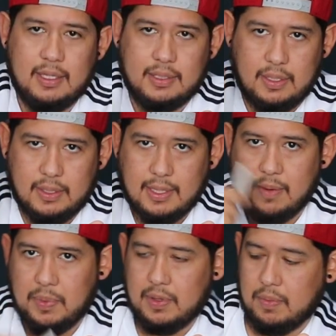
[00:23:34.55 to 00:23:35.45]
So you can
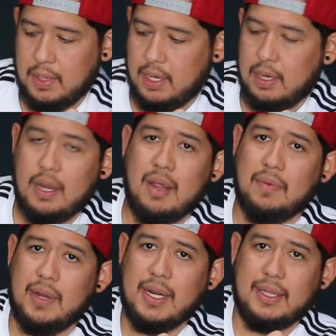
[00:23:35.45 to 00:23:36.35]
open your beer
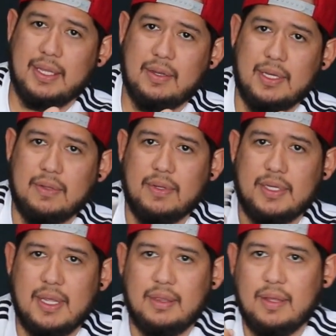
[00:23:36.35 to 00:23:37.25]
with anything. You can do the
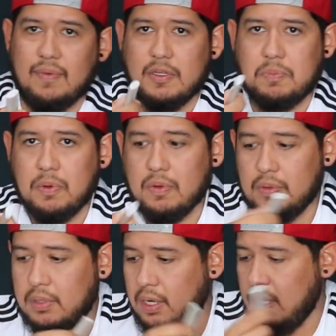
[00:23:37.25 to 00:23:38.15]
same thing with a
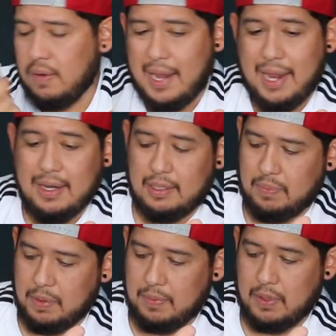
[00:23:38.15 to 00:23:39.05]
spoon, anything
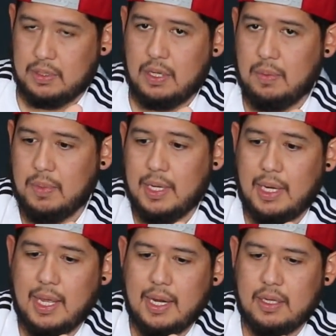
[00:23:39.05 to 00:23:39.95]
pretty much. But a
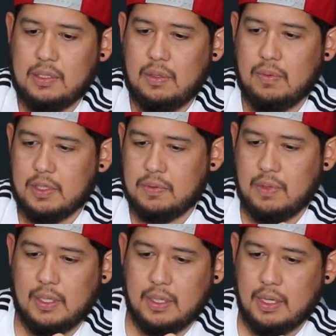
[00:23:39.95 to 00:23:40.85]
lighter actually works
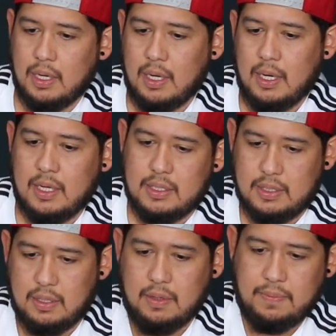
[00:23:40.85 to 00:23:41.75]
pretty good.
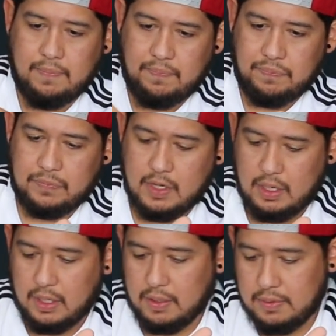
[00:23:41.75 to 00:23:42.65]
So there
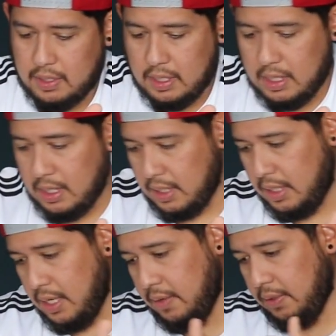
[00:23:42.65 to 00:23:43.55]
you go.
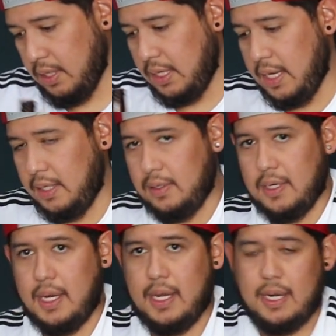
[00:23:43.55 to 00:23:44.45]
Now I'm gonna go
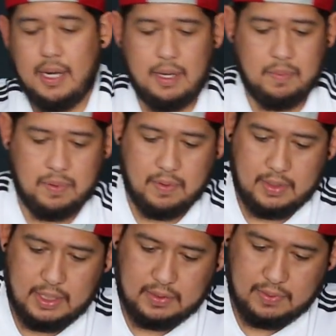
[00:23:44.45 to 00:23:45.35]
ahead,
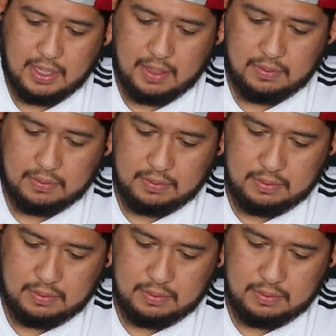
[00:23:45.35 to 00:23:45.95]
pour this one out.